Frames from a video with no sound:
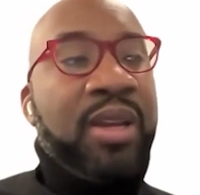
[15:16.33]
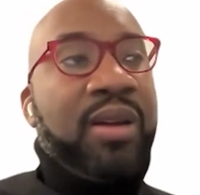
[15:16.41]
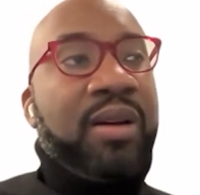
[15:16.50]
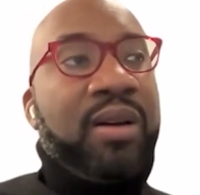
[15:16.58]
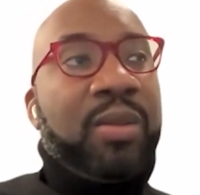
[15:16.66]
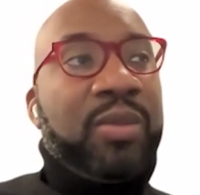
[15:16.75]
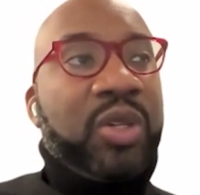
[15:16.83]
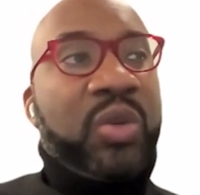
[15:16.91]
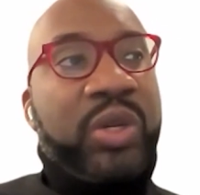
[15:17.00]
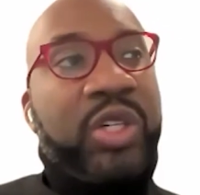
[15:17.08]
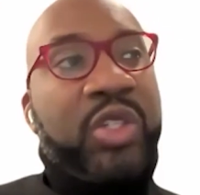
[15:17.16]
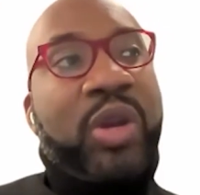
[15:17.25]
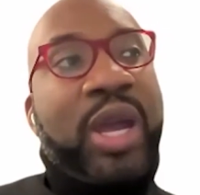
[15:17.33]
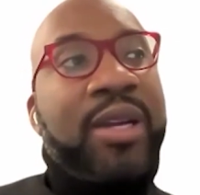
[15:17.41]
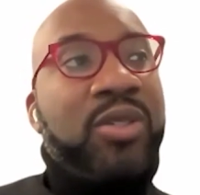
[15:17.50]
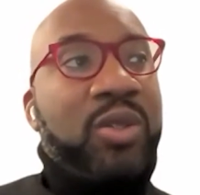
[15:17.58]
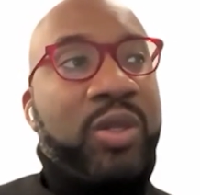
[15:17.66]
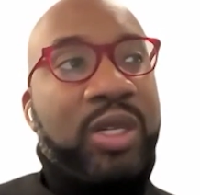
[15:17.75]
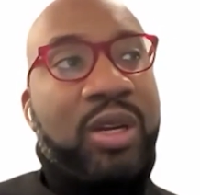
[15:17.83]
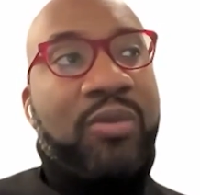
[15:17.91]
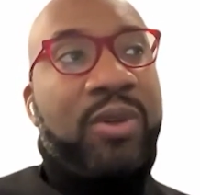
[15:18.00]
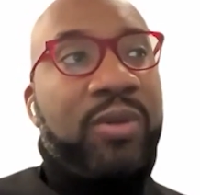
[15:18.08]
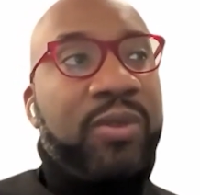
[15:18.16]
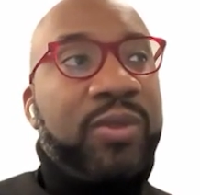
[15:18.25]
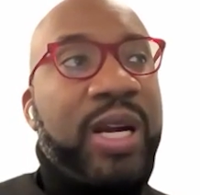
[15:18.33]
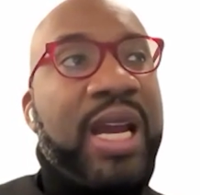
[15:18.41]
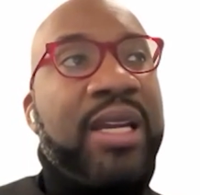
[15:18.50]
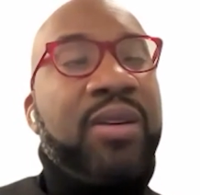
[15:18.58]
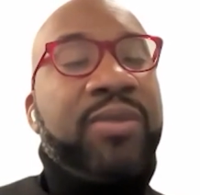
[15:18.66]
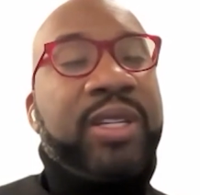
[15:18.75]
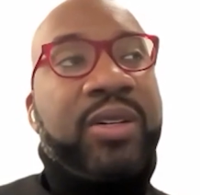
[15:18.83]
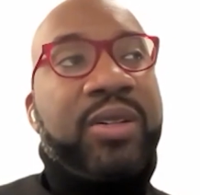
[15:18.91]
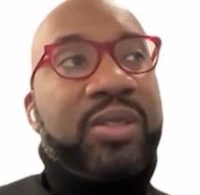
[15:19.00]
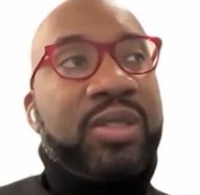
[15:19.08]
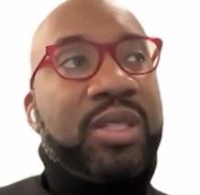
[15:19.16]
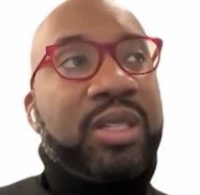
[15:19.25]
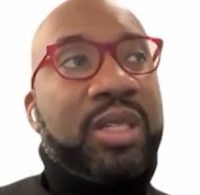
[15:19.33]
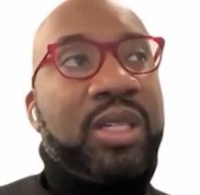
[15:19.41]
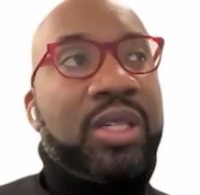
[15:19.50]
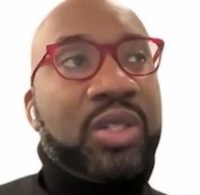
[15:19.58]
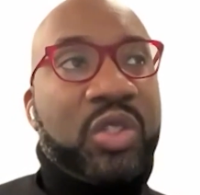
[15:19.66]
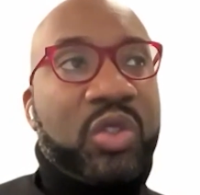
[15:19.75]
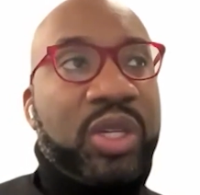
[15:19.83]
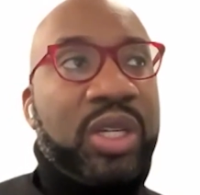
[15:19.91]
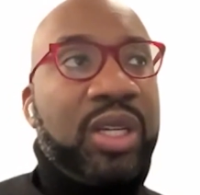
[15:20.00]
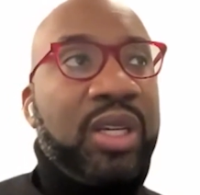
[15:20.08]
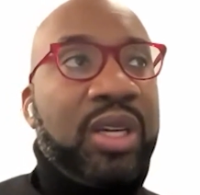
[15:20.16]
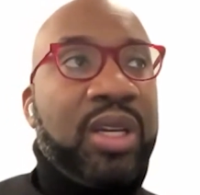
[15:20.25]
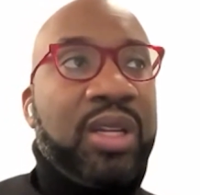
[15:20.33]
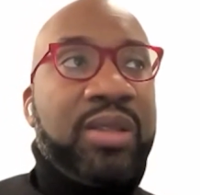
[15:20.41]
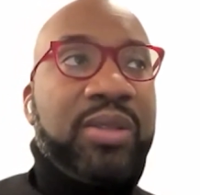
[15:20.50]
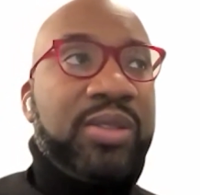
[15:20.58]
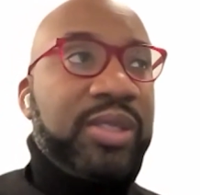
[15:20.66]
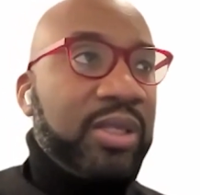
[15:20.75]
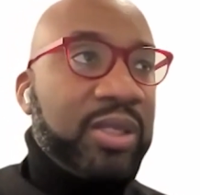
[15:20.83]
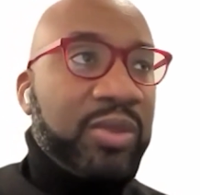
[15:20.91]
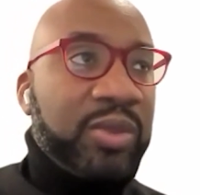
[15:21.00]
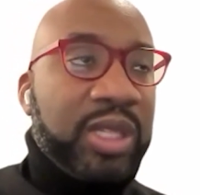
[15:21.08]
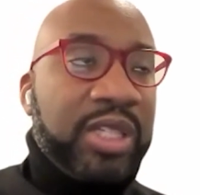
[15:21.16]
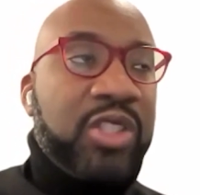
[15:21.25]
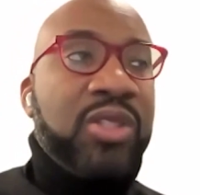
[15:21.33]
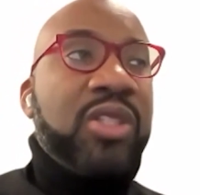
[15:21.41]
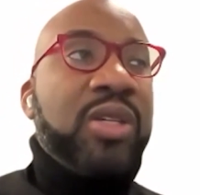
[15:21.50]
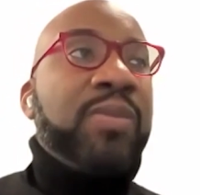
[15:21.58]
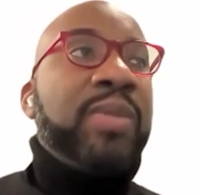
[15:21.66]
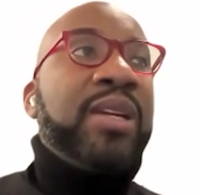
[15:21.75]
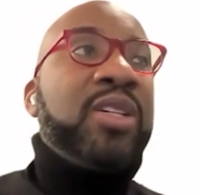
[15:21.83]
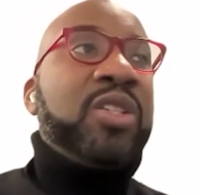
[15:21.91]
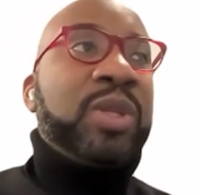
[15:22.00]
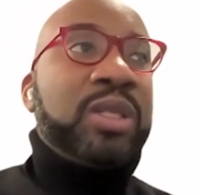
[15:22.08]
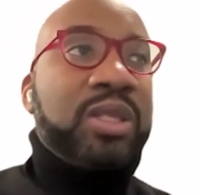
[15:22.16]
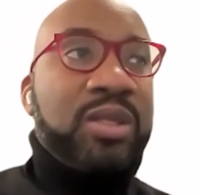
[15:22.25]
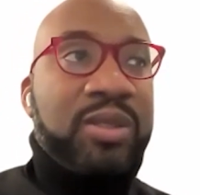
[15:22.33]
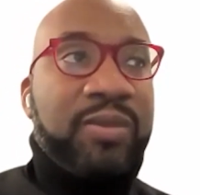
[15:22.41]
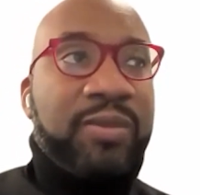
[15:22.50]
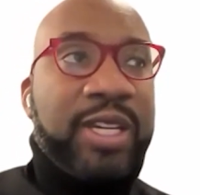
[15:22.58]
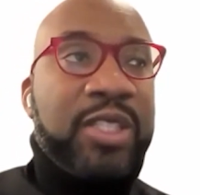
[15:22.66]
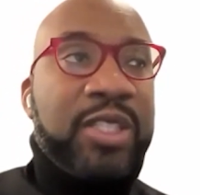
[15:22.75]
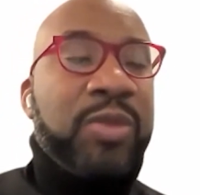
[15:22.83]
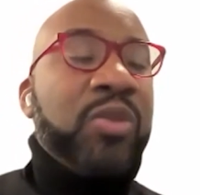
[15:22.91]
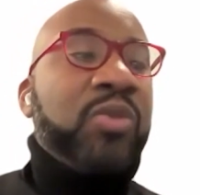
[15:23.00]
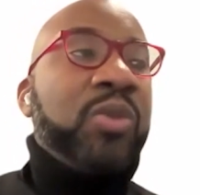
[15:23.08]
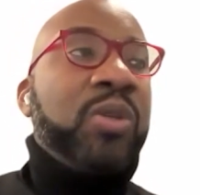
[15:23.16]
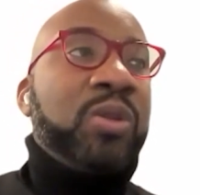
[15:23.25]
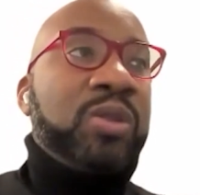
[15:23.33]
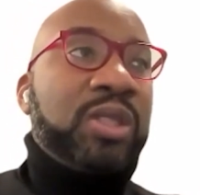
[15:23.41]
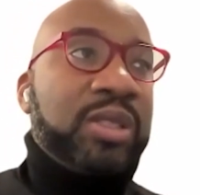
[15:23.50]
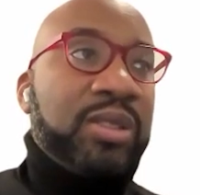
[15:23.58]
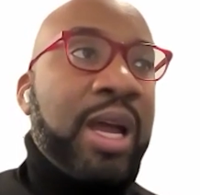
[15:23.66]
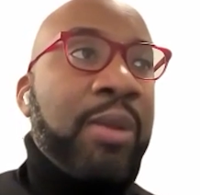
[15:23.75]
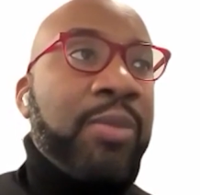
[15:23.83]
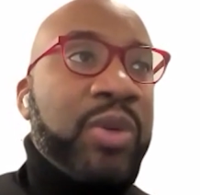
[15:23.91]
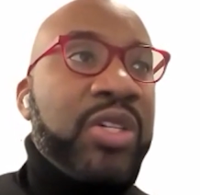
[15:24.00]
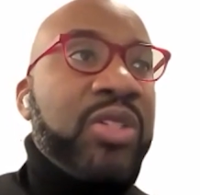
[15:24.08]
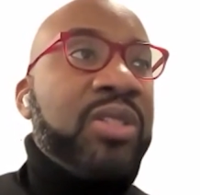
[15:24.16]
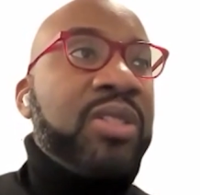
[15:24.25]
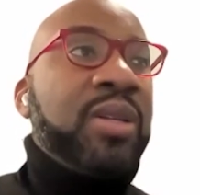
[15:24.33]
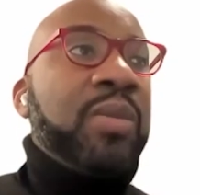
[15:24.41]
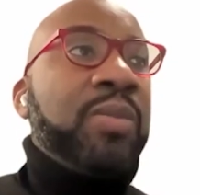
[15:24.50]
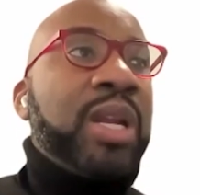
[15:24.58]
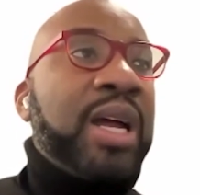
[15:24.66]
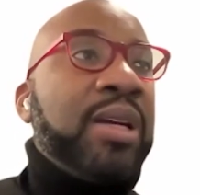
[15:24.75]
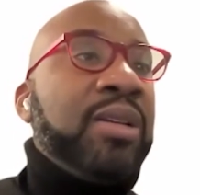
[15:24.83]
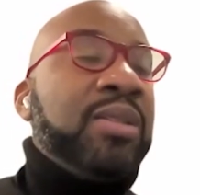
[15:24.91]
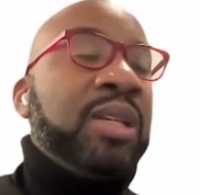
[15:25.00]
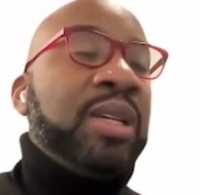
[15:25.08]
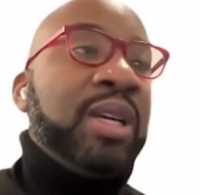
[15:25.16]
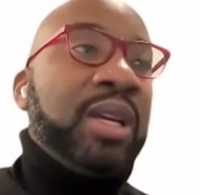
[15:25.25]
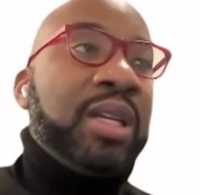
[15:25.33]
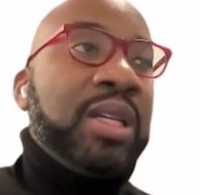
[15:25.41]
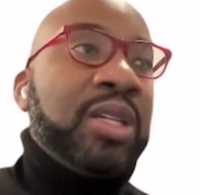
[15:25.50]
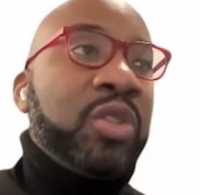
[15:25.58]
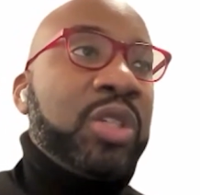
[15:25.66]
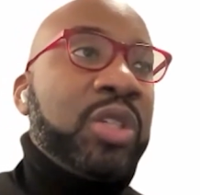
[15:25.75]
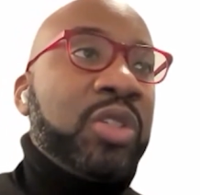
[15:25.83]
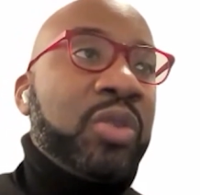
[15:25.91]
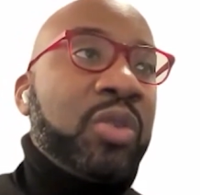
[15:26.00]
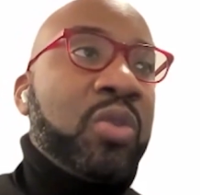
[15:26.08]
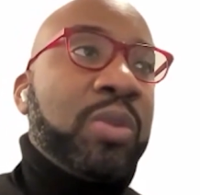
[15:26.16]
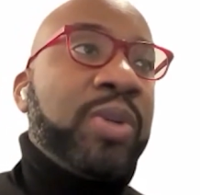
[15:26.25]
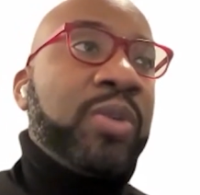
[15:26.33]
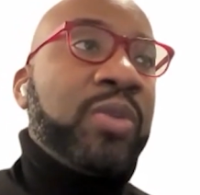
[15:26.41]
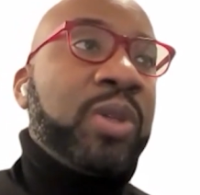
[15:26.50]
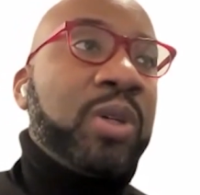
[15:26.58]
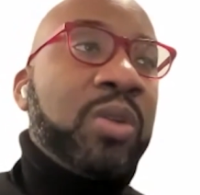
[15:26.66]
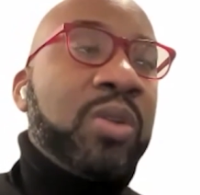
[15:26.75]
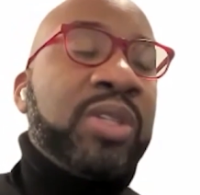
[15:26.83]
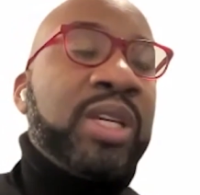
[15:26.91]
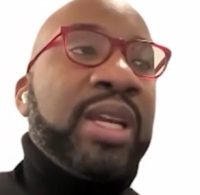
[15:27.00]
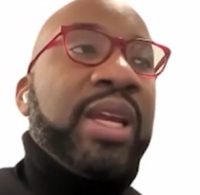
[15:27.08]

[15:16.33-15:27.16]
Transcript: The career tracks are going to cover a variety of areas in the industry. There's sales and relationship management, there's investment roles, there's operations and compliance, and then traditional corporate roles.